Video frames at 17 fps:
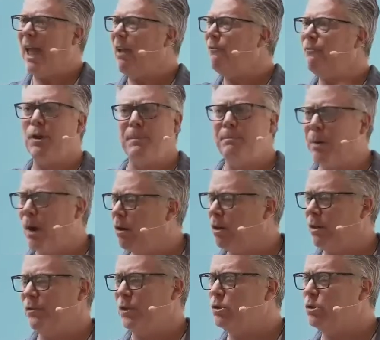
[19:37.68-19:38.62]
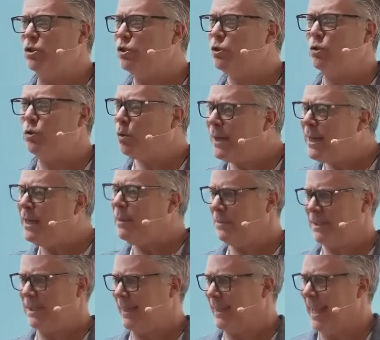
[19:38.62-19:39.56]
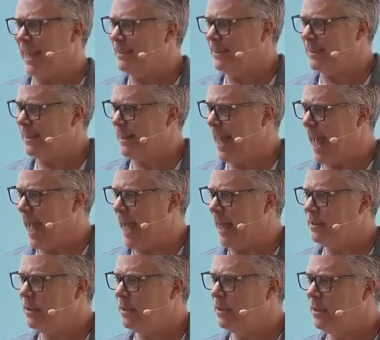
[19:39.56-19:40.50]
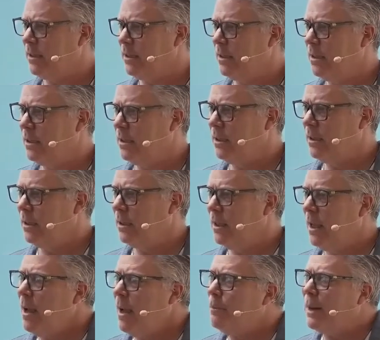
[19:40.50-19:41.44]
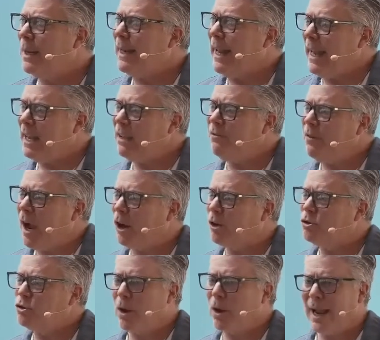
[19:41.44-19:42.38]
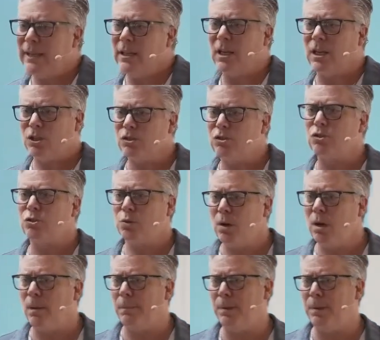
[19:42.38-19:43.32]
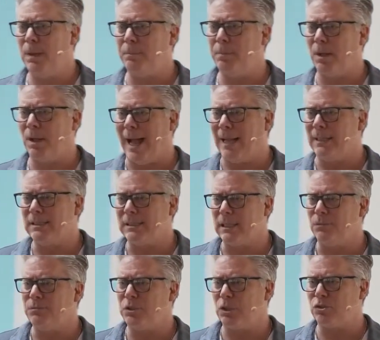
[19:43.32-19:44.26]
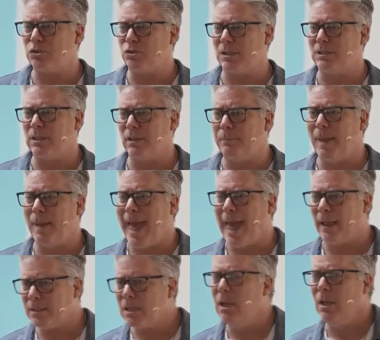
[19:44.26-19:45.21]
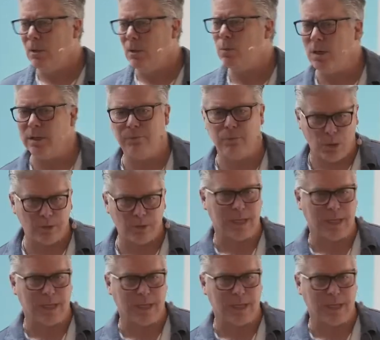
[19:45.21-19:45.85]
every part of you screams against that. But if our trying to control people on self-destructive paths would have